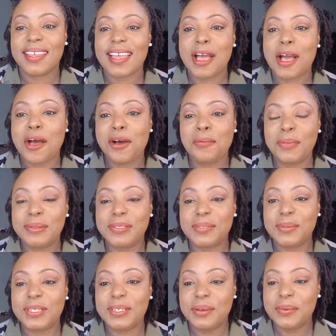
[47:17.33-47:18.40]
I
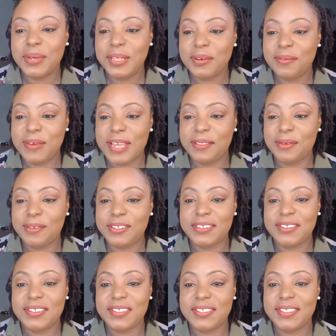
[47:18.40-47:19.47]
almost would rather
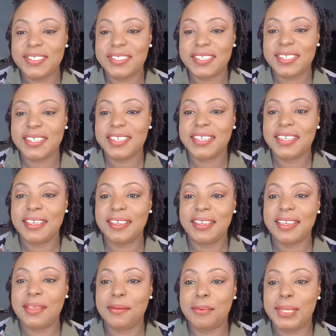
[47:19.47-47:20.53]
just
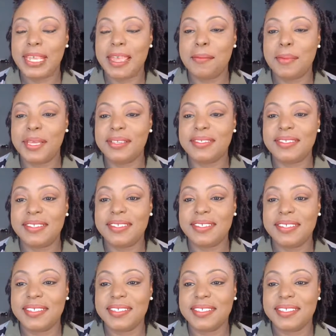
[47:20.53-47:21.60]
eat
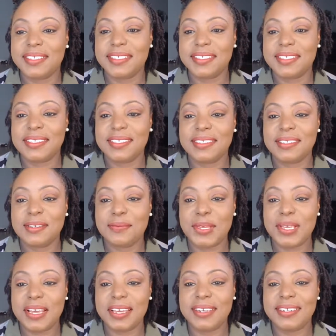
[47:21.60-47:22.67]
plant-based, to
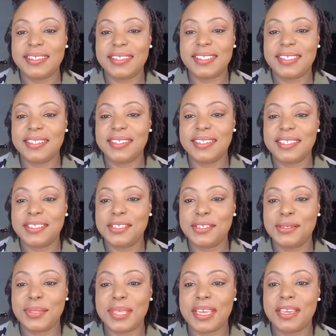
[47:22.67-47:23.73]
be honest, than to
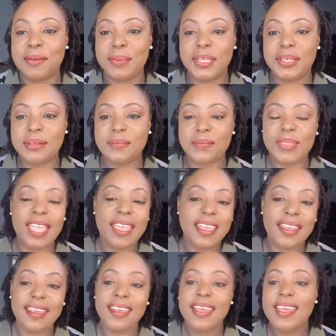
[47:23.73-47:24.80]
do that. But
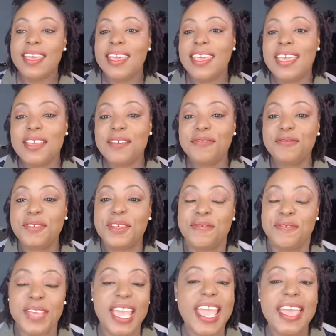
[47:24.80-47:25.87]
hey, if
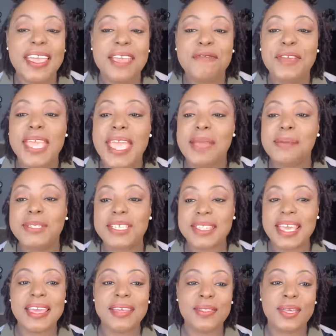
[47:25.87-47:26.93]
it came to
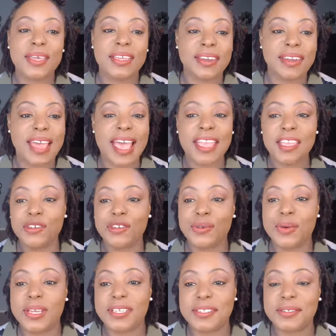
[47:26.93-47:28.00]
that, then I can
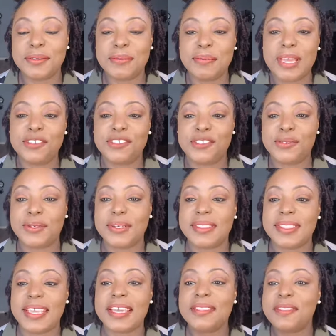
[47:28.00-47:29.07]
do it to make sure
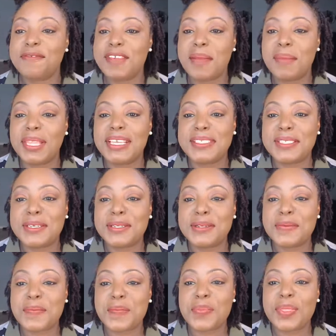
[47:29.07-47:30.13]
that the family is good.